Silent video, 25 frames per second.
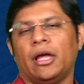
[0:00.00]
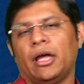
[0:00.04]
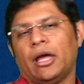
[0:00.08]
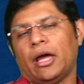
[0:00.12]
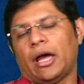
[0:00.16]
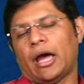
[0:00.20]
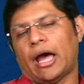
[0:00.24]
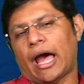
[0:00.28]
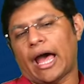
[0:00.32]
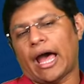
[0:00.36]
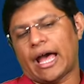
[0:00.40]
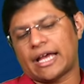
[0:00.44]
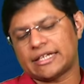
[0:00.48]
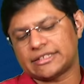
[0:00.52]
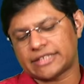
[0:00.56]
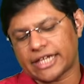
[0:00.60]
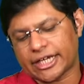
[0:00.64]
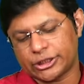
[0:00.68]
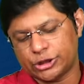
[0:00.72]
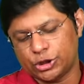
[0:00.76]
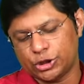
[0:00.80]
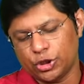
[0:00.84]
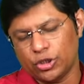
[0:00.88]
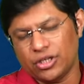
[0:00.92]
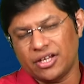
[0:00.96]
has
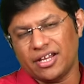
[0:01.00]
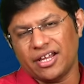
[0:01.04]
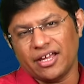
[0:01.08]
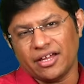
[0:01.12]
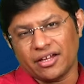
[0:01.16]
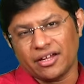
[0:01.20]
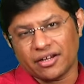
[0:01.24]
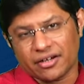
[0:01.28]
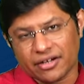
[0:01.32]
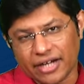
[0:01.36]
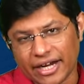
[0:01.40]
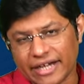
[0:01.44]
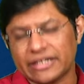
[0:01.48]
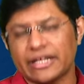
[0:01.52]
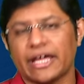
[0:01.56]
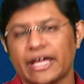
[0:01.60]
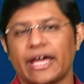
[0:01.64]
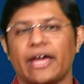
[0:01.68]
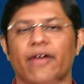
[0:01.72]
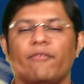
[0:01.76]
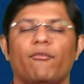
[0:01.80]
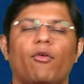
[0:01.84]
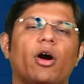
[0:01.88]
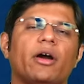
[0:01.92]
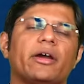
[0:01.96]
actually wreaked
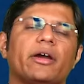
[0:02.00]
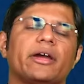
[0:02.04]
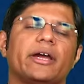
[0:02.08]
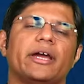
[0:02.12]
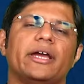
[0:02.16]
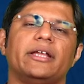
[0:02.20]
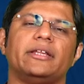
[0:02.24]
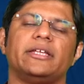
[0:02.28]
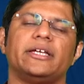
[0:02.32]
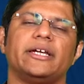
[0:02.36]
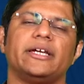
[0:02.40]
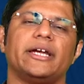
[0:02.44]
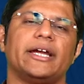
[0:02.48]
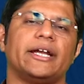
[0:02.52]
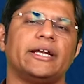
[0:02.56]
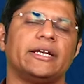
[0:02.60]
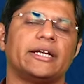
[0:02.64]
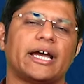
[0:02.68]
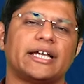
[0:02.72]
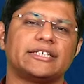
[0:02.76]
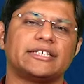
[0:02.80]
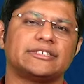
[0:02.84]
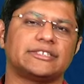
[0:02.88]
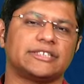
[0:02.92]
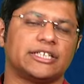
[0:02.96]
havoc in the
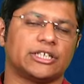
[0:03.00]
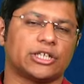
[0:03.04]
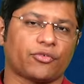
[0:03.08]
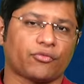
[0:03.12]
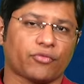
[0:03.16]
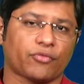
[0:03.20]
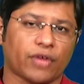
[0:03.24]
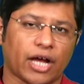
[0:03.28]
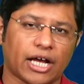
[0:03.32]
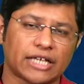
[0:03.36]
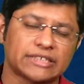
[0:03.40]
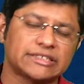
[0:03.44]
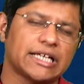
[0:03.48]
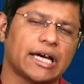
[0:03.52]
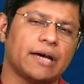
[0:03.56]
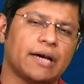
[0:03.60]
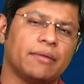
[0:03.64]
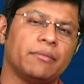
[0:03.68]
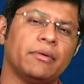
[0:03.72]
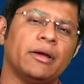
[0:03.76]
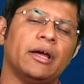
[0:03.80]
entire state of Assam,